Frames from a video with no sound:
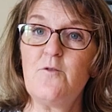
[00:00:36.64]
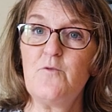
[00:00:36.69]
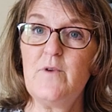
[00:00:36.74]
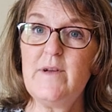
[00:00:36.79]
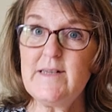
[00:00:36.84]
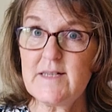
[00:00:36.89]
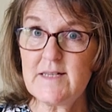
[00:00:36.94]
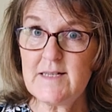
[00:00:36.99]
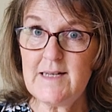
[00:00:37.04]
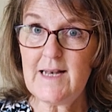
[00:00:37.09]

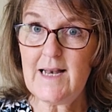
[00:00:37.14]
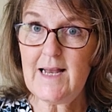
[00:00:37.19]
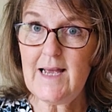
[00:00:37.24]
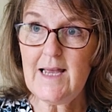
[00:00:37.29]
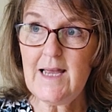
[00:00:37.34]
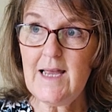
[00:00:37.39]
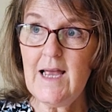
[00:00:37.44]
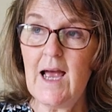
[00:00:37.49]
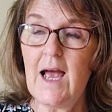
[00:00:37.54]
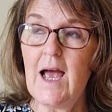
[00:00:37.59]

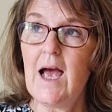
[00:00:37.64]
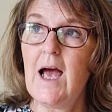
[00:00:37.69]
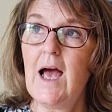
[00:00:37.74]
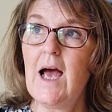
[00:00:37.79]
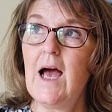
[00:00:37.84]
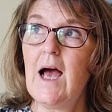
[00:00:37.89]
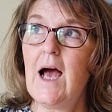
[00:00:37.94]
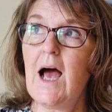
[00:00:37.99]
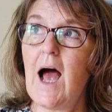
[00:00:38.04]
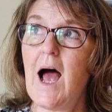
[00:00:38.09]
Recently
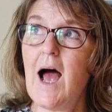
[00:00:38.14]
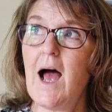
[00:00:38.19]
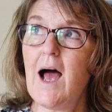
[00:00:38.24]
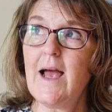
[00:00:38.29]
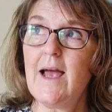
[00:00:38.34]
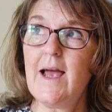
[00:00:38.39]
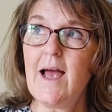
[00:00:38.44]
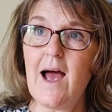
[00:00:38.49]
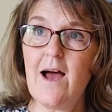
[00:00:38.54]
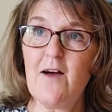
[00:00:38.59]
I
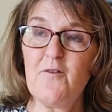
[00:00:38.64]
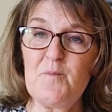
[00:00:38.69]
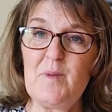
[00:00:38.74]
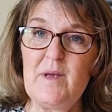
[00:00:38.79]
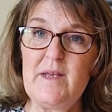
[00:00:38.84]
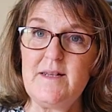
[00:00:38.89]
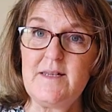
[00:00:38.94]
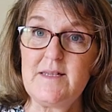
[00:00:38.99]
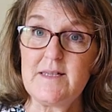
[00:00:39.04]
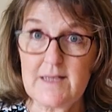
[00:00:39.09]
have
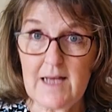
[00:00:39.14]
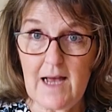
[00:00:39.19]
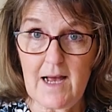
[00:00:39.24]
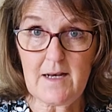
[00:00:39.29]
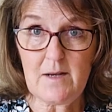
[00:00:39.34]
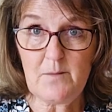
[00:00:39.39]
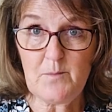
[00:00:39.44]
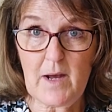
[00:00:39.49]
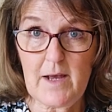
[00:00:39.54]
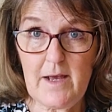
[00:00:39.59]
been
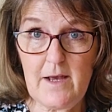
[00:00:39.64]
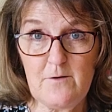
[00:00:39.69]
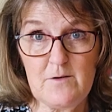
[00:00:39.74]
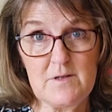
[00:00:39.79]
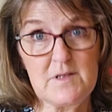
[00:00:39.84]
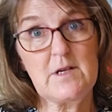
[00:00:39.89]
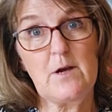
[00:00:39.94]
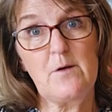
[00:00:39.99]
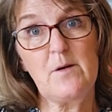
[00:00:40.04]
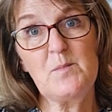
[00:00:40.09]
designing my own
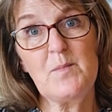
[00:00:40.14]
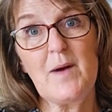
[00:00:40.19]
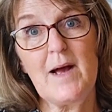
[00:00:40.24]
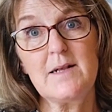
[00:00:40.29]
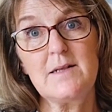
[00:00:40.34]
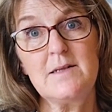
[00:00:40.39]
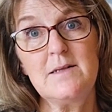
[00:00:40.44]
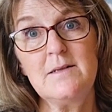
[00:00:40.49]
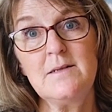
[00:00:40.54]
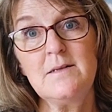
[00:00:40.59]
sewing
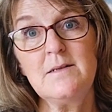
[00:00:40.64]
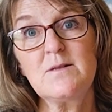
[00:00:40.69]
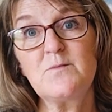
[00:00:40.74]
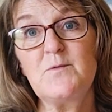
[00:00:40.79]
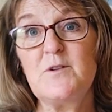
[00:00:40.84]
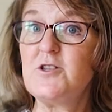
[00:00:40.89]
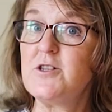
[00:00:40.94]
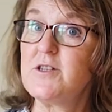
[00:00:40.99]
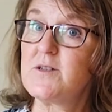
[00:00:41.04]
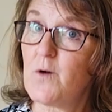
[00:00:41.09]
patterns,
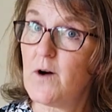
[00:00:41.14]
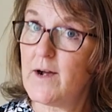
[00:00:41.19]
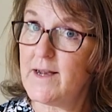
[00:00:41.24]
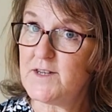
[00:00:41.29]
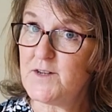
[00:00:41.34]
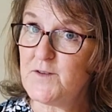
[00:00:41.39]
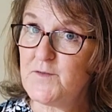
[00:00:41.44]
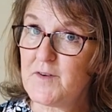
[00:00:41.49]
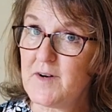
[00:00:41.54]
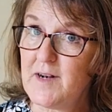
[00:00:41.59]
which is what I do
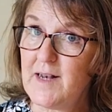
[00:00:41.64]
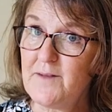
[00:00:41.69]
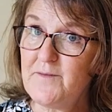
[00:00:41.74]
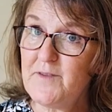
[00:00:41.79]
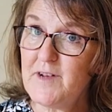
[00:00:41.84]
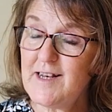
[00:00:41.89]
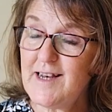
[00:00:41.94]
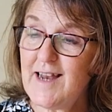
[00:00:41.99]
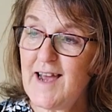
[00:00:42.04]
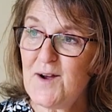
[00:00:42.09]
for a
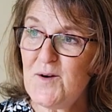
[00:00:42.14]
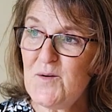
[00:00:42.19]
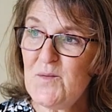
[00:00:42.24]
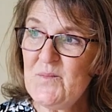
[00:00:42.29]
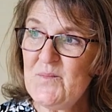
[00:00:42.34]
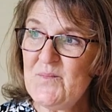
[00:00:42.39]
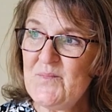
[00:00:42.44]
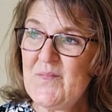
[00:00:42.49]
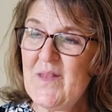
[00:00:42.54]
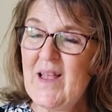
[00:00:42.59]
living now.
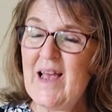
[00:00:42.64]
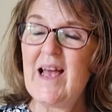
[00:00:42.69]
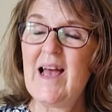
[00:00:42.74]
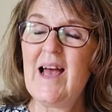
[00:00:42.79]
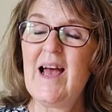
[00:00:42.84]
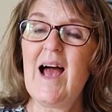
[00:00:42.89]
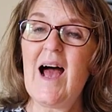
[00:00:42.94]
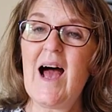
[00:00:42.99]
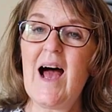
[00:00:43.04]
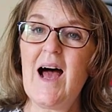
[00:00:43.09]

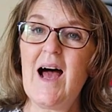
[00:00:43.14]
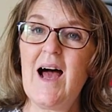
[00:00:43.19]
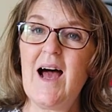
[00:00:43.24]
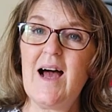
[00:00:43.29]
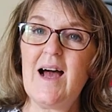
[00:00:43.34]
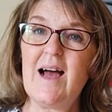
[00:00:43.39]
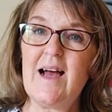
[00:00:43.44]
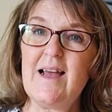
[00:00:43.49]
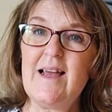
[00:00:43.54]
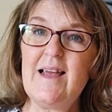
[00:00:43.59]

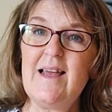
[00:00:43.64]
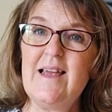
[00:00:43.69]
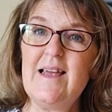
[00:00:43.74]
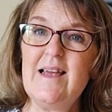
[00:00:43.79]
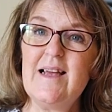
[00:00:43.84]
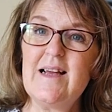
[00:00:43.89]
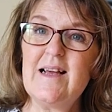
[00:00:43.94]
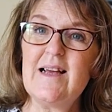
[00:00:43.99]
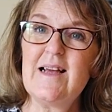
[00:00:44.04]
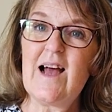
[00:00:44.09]
I
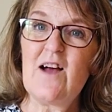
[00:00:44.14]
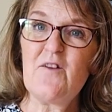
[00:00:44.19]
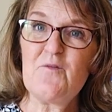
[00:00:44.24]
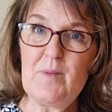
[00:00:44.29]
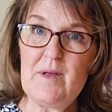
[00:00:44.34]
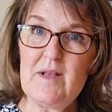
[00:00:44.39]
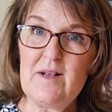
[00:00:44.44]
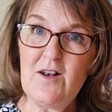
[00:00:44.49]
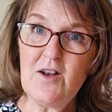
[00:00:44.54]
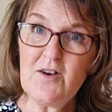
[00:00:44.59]
have
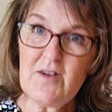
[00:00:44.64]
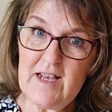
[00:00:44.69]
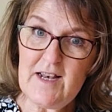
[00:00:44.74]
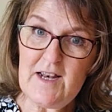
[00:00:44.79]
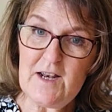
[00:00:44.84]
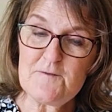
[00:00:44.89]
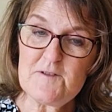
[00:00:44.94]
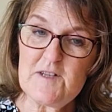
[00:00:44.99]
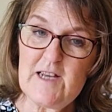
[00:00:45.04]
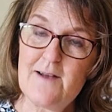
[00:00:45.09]
been lucky
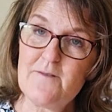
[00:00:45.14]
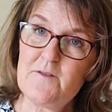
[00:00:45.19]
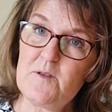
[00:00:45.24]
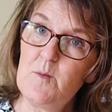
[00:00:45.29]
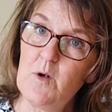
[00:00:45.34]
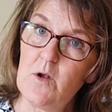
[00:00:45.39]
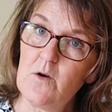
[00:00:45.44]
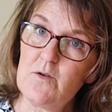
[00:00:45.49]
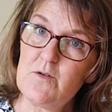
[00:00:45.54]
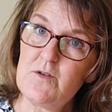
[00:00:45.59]
enough to have them
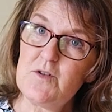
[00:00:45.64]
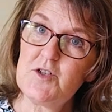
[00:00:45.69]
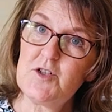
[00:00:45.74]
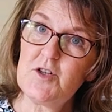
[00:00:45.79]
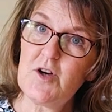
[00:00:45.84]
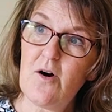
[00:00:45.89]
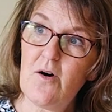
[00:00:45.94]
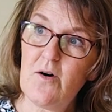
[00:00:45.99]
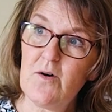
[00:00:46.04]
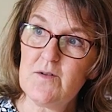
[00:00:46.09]
launched
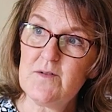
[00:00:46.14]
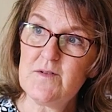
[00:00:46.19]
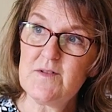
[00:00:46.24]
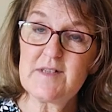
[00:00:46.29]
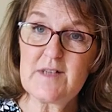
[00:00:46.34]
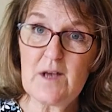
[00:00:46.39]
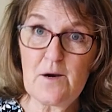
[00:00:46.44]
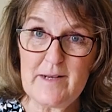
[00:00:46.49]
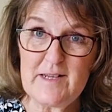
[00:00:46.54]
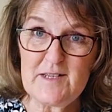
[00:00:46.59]
on
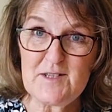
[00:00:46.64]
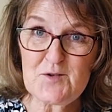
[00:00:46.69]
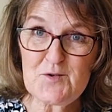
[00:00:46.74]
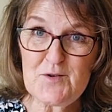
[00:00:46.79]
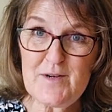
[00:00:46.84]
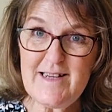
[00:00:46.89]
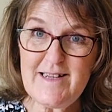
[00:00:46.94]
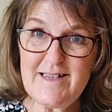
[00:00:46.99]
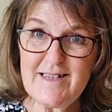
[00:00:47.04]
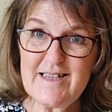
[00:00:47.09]
Sewing
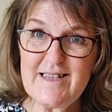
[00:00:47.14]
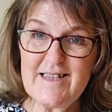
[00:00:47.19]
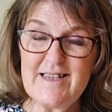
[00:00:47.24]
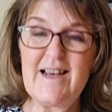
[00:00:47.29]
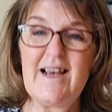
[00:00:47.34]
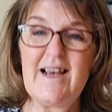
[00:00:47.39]
Street.